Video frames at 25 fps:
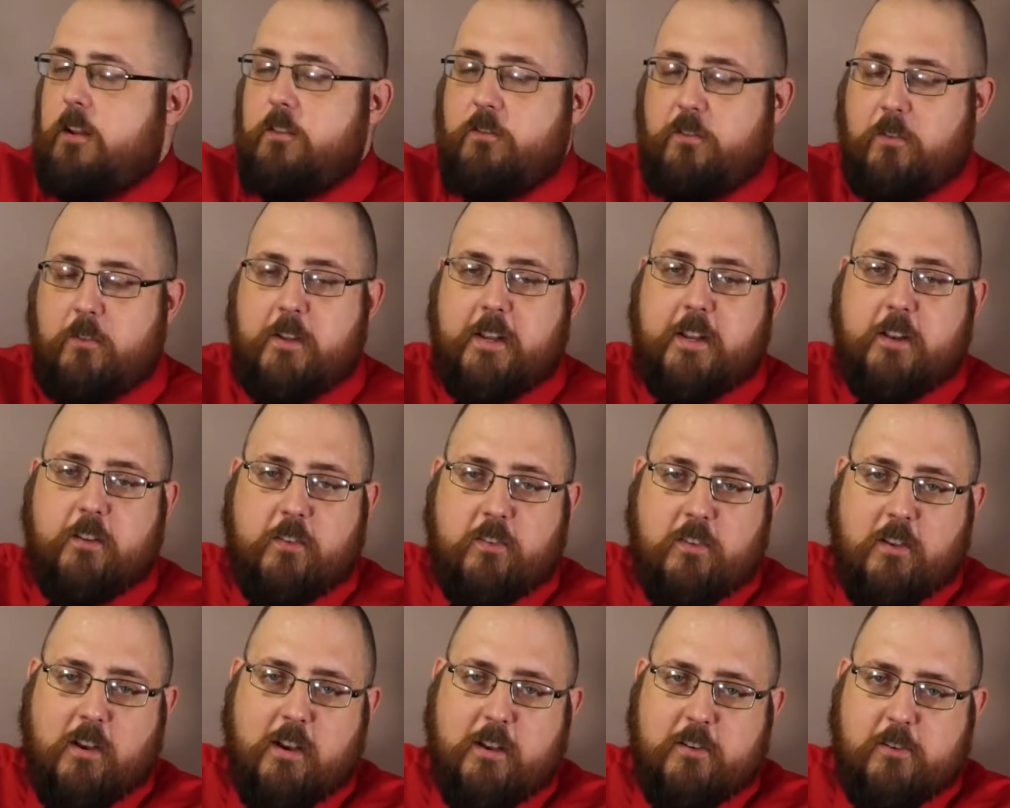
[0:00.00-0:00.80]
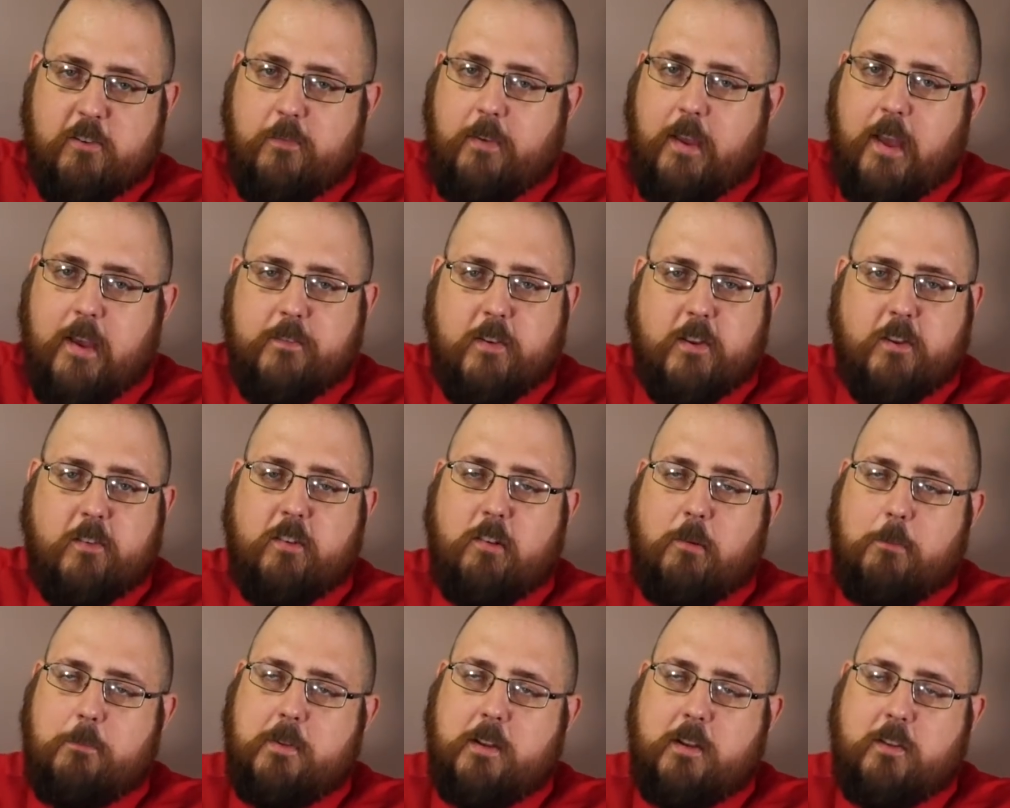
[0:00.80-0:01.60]
Julian Assange of having
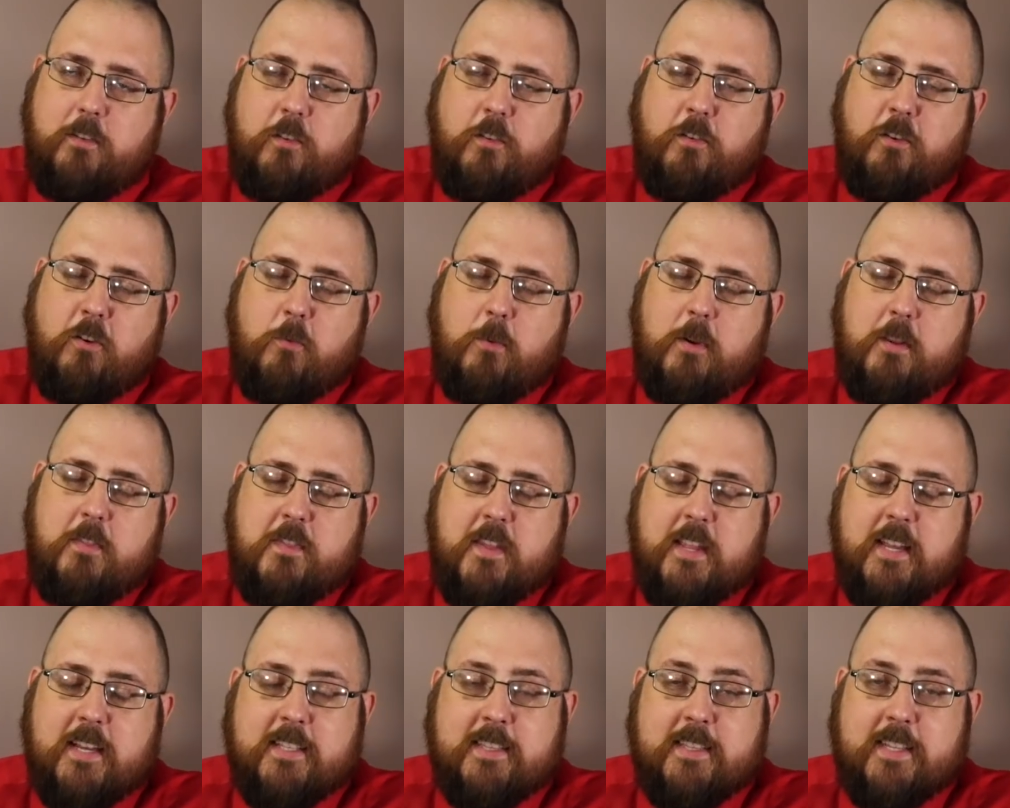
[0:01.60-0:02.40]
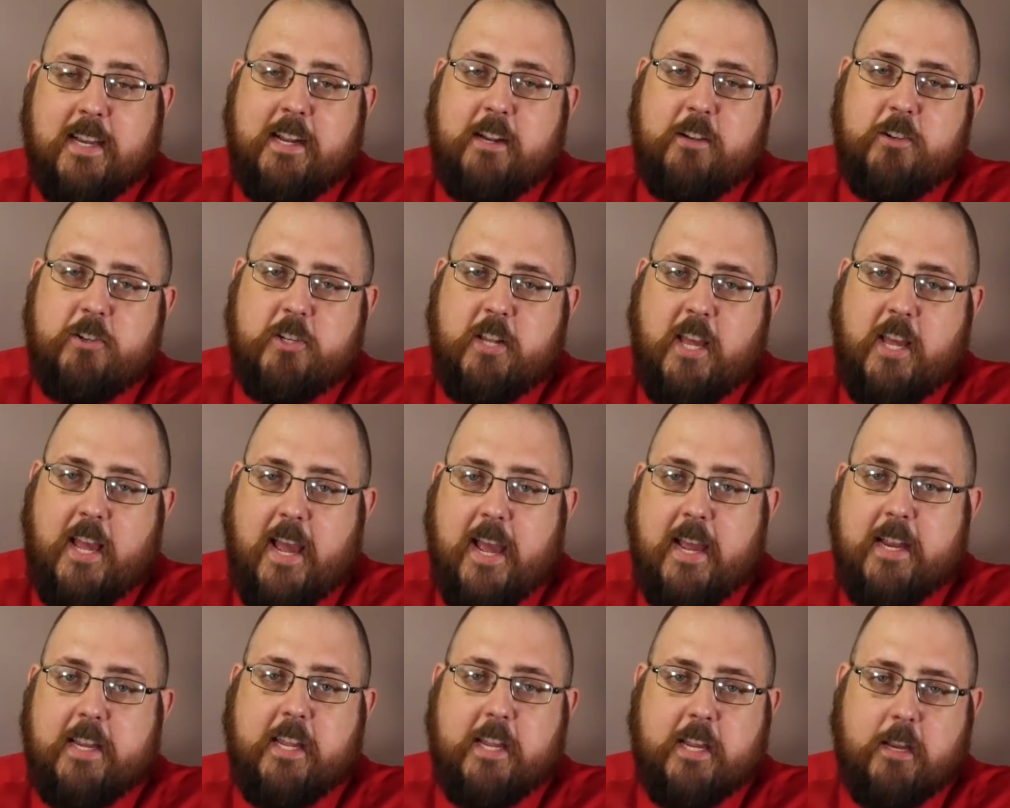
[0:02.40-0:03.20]
something to do with the alleged
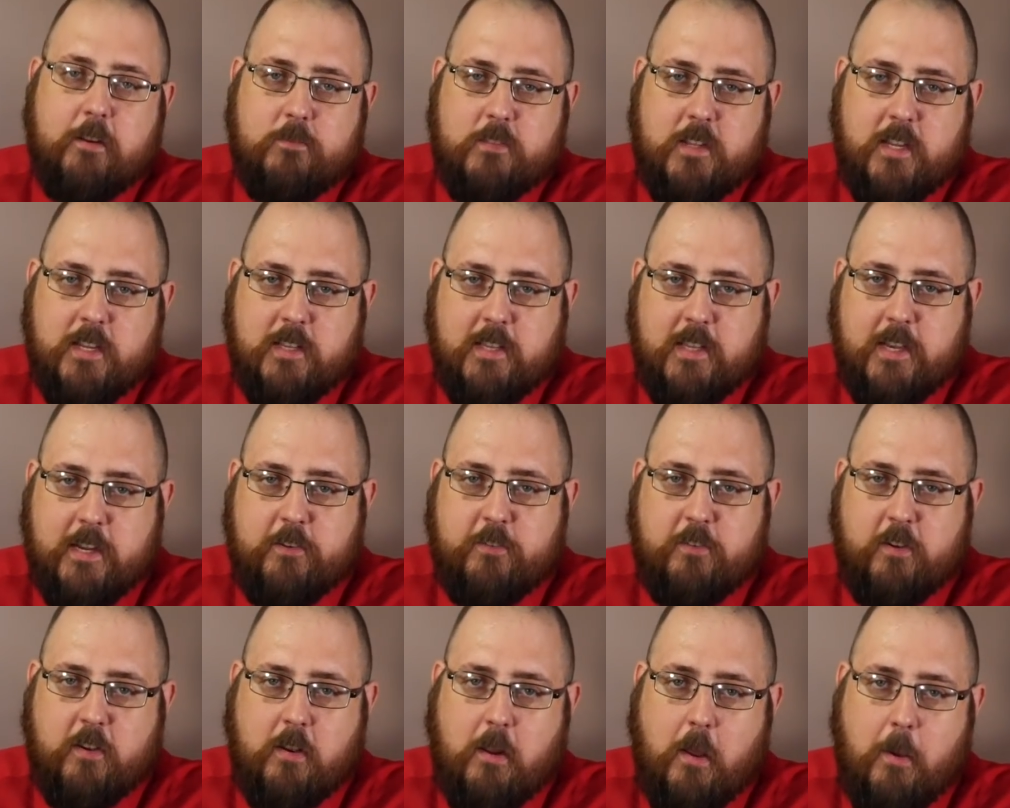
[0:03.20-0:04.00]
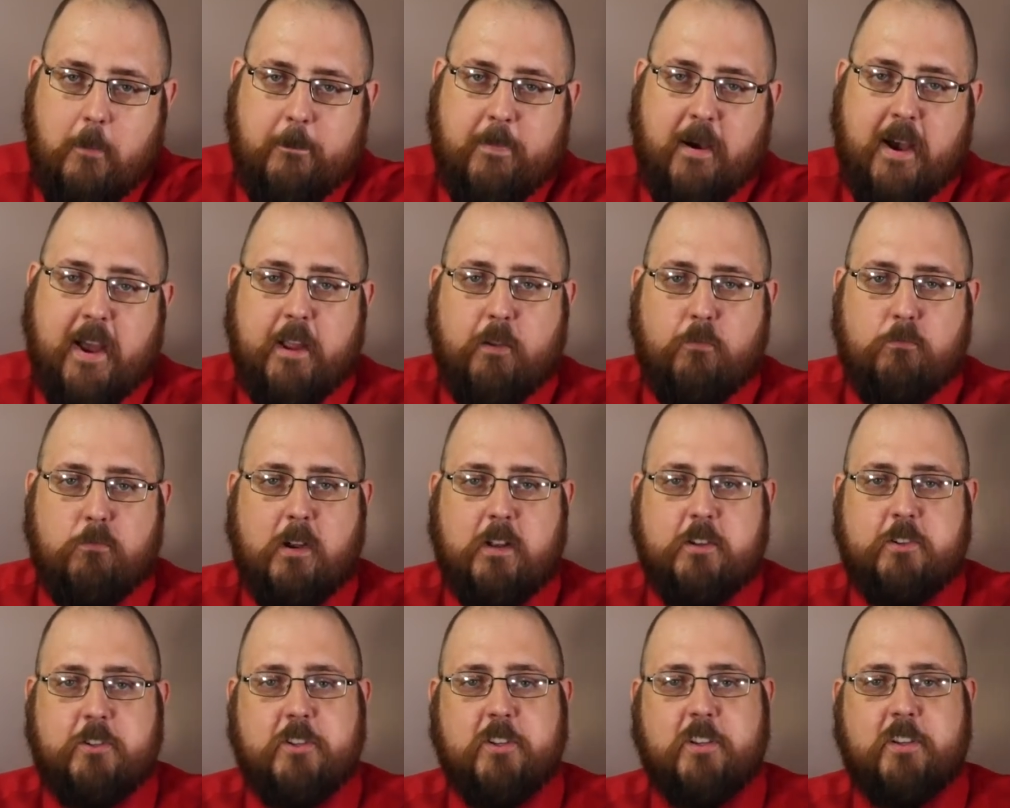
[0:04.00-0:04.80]
hacking of the election by
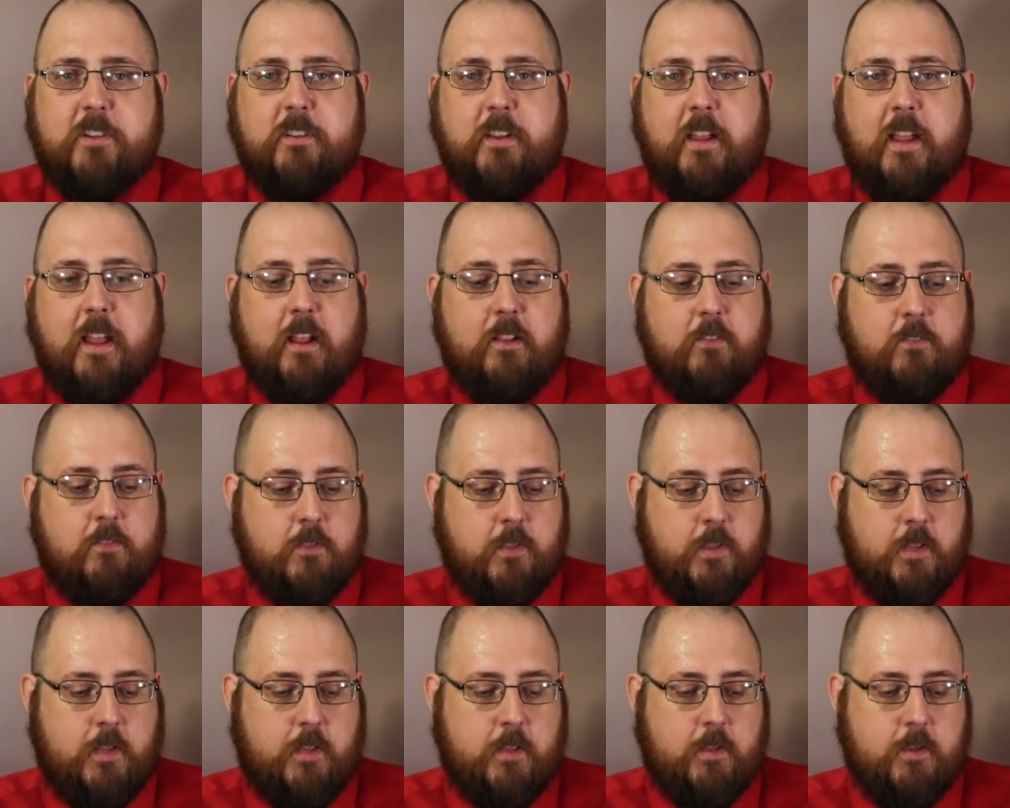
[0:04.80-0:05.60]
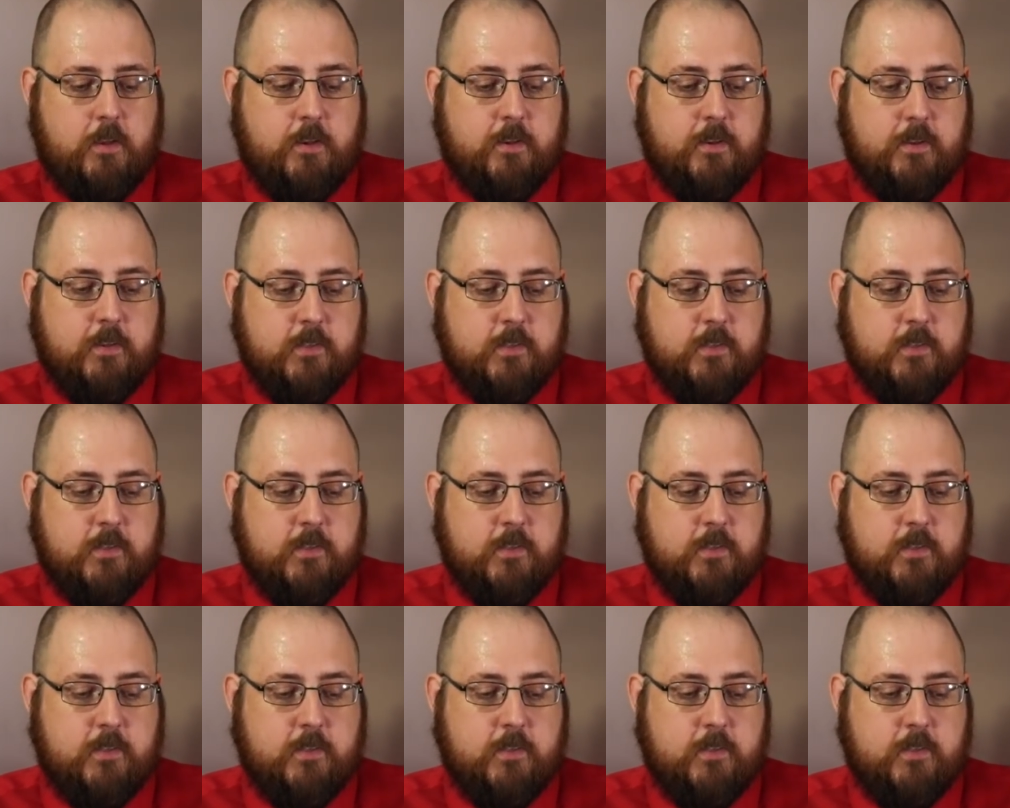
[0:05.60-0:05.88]
Russia and the